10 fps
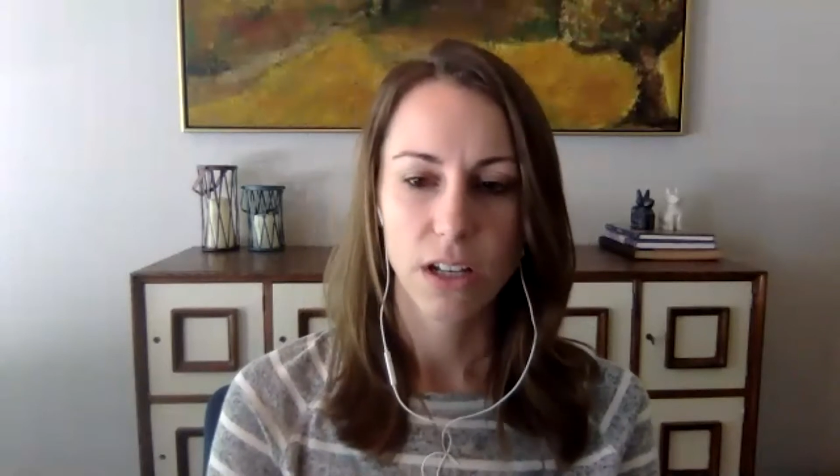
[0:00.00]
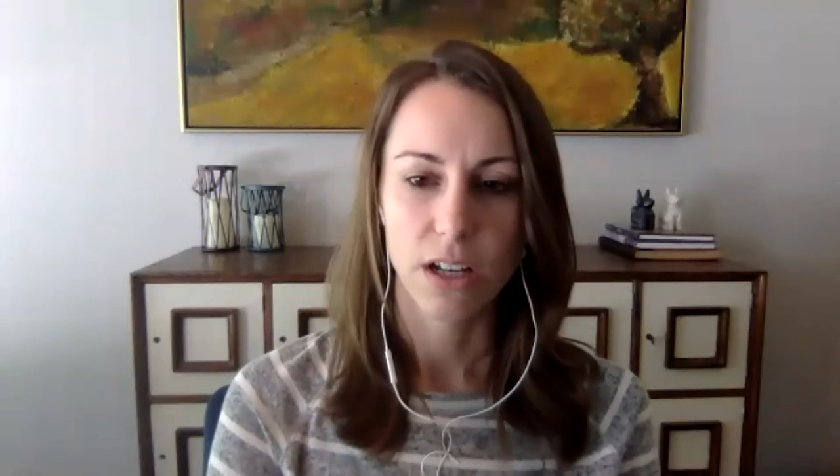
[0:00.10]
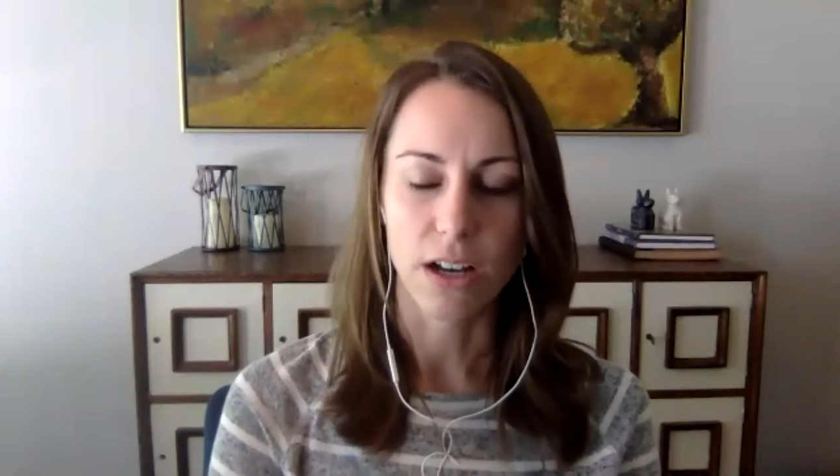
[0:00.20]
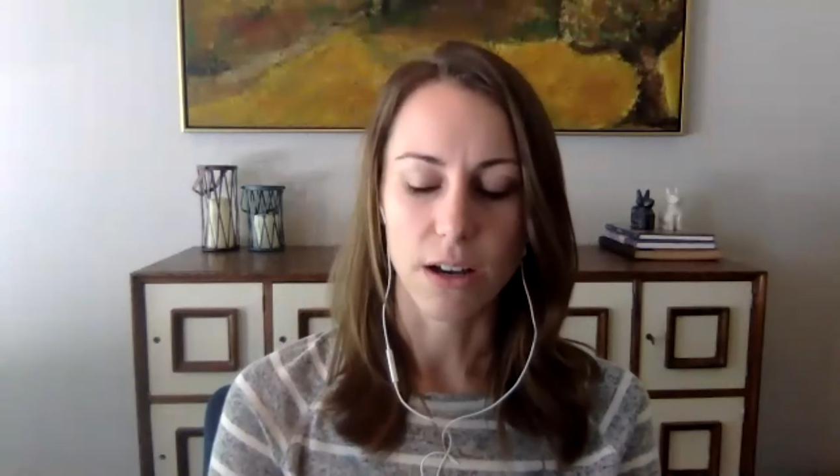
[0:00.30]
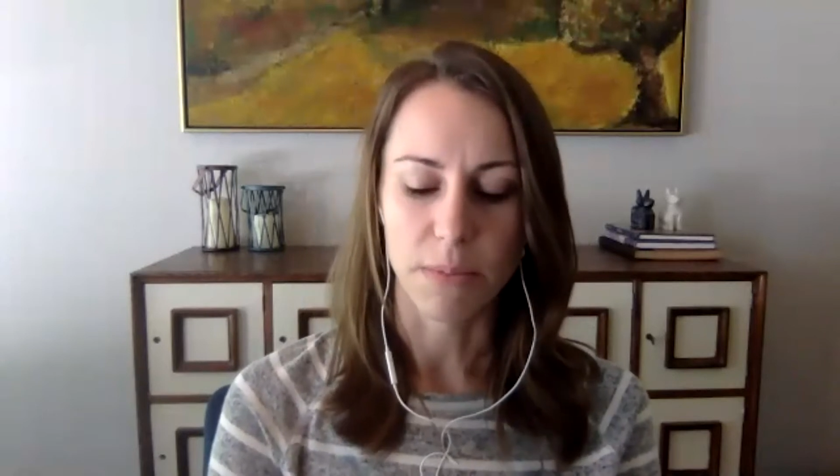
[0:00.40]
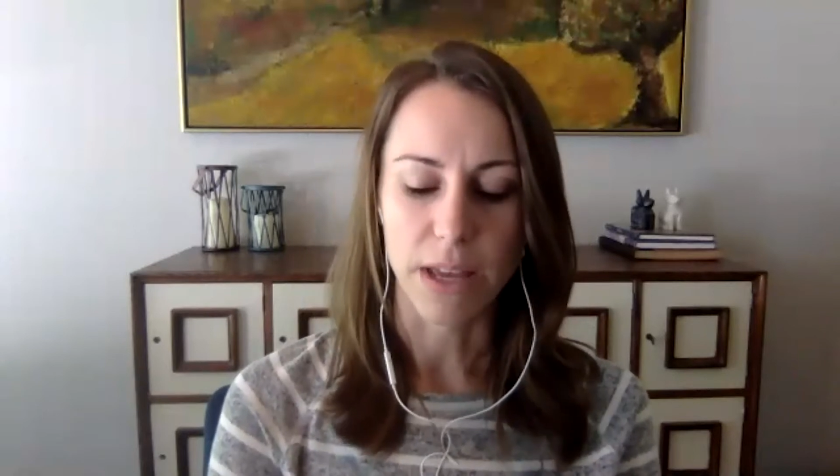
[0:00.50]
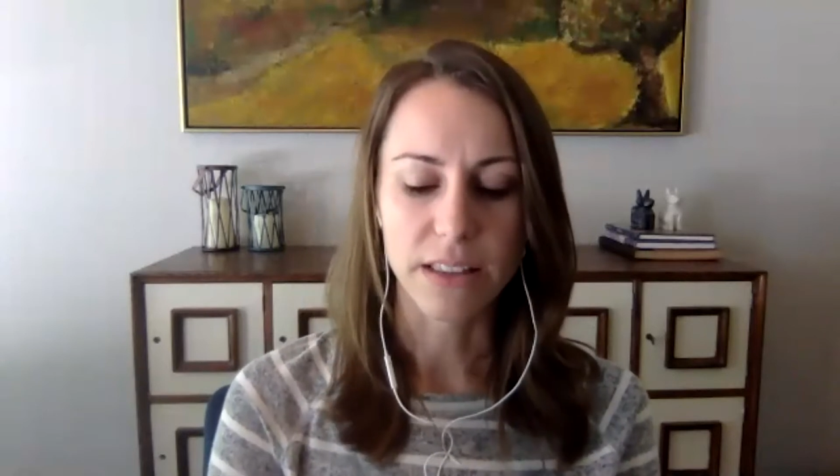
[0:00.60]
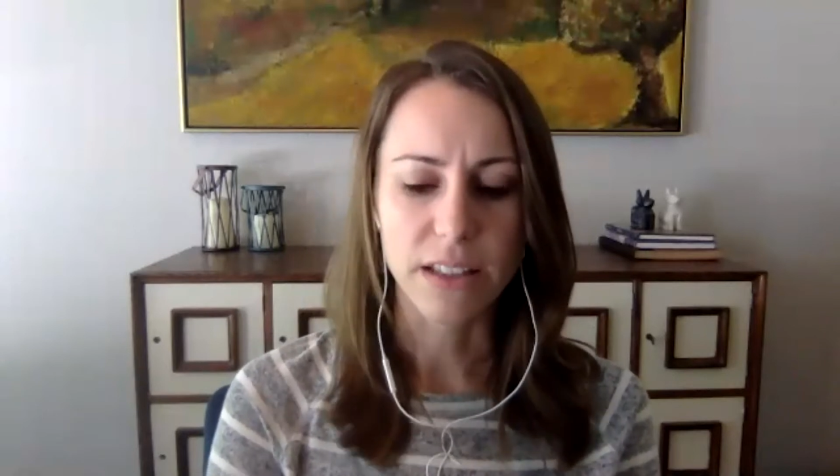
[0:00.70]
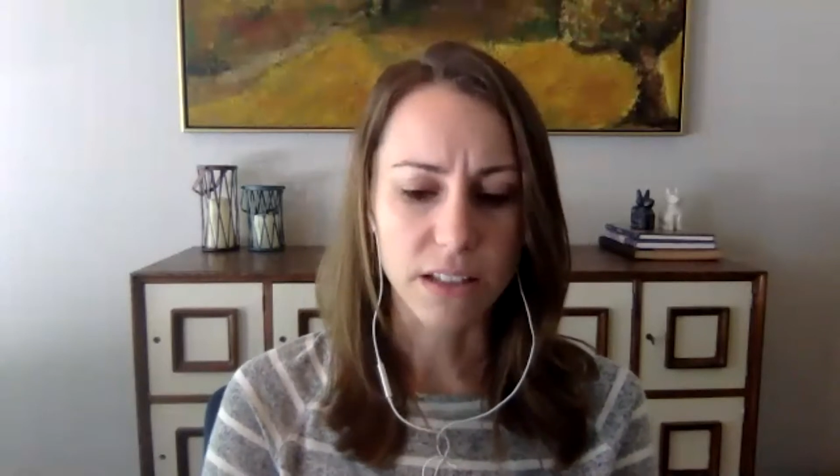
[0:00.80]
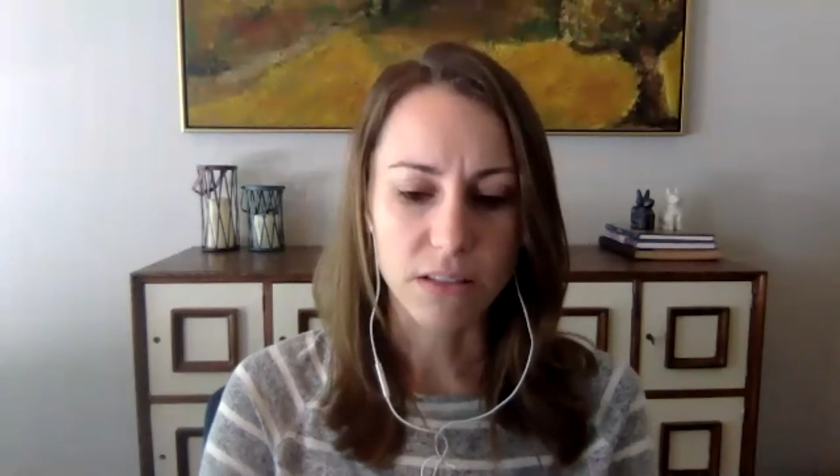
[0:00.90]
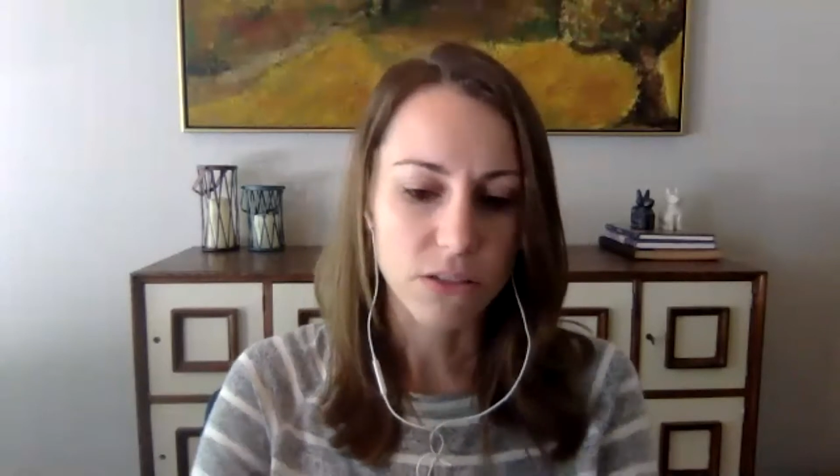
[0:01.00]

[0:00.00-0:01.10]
And then,